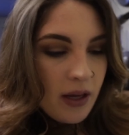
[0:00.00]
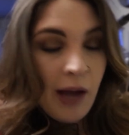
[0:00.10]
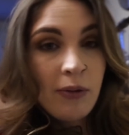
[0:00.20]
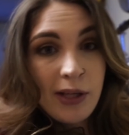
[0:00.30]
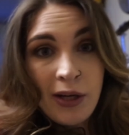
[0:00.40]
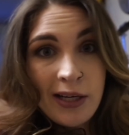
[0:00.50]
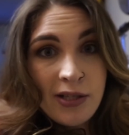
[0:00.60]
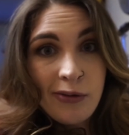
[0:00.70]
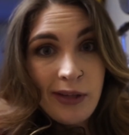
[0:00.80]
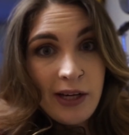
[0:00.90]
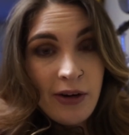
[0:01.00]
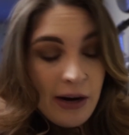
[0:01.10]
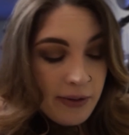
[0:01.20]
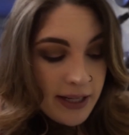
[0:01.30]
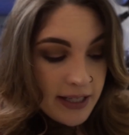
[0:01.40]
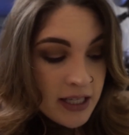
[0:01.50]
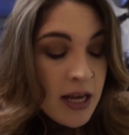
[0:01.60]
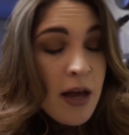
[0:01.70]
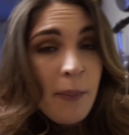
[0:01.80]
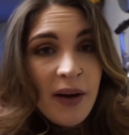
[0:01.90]
I will let you guys know later how it is.
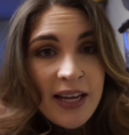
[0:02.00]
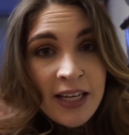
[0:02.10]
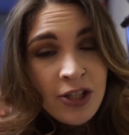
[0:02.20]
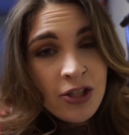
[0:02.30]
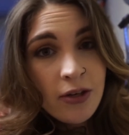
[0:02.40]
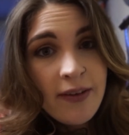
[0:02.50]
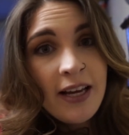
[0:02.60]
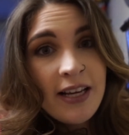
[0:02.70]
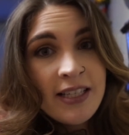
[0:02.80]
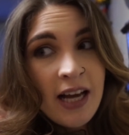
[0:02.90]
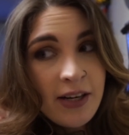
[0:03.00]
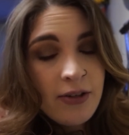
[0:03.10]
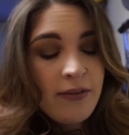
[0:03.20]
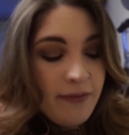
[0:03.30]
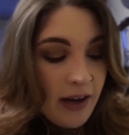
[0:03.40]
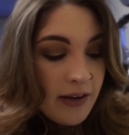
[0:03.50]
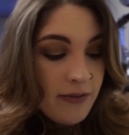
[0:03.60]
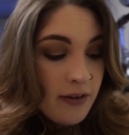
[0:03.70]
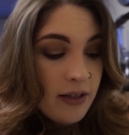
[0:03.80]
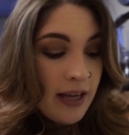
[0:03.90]
But each serving is 105
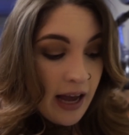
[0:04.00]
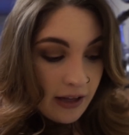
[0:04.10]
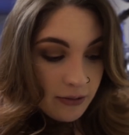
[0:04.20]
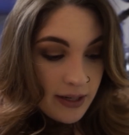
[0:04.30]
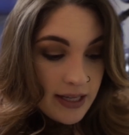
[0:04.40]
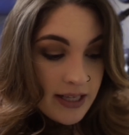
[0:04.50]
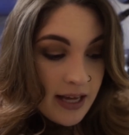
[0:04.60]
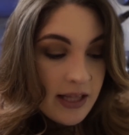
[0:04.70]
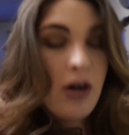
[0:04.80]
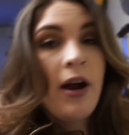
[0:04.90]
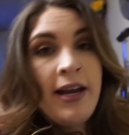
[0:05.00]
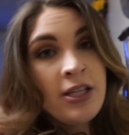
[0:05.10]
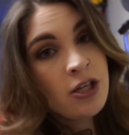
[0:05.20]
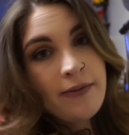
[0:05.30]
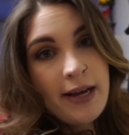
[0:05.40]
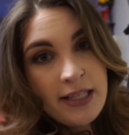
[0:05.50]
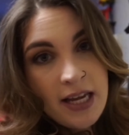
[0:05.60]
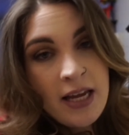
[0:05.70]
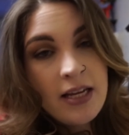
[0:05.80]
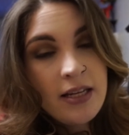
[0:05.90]
calories and there are eight servings
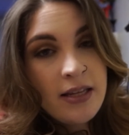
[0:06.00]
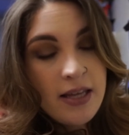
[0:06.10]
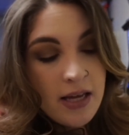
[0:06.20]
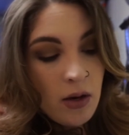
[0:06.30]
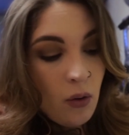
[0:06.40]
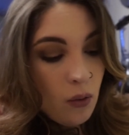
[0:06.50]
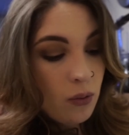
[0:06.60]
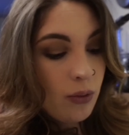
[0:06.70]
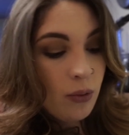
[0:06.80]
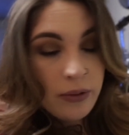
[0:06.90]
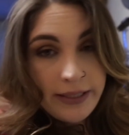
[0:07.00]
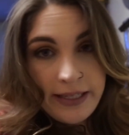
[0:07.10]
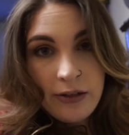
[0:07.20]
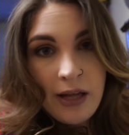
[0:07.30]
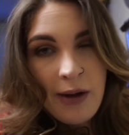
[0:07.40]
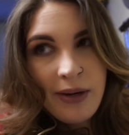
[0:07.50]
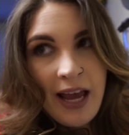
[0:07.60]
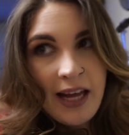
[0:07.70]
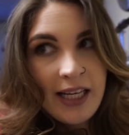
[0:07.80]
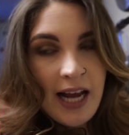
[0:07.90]
in the whole ordeal. I went
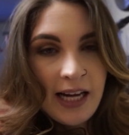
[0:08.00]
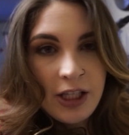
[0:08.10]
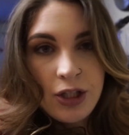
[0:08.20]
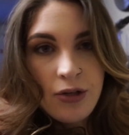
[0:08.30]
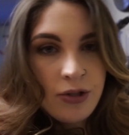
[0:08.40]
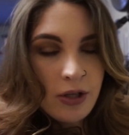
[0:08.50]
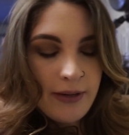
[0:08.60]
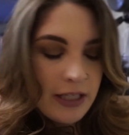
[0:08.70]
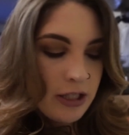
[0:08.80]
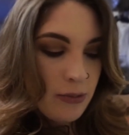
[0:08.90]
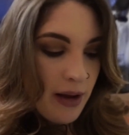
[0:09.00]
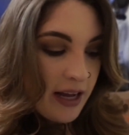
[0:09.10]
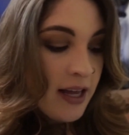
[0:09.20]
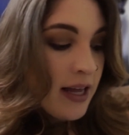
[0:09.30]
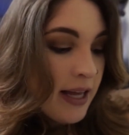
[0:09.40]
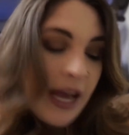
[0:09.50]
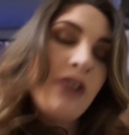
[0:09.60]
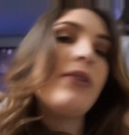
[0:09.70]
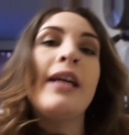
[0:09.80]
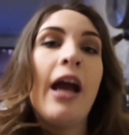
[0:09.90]
ahead and added two servings to my
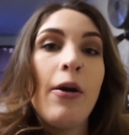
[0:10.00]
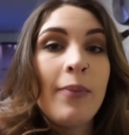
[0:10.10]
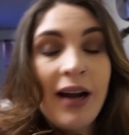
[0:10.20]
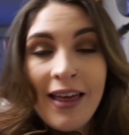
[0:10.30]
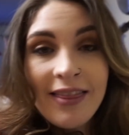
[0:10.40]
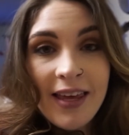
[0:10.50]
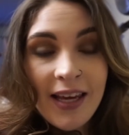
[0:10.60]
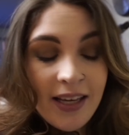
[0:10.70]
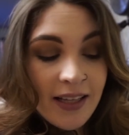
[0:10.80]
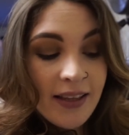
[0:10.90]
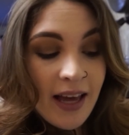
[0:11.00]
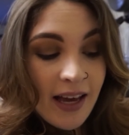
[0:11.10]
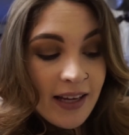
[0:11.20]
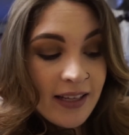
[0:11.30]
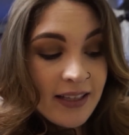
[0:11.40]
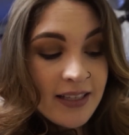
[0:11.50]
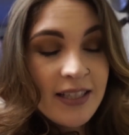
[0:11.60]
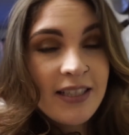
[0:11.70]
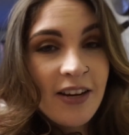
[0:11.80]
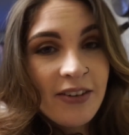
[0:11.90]
calorie count, but I think that this
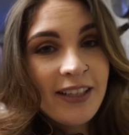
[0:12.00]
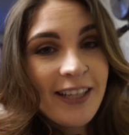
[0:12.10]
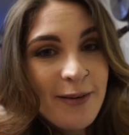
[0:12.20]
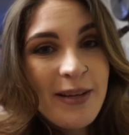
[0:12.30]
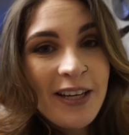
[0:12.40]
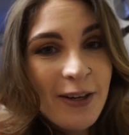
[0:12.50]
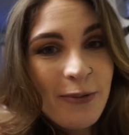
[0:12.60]
is definitely gonna be a good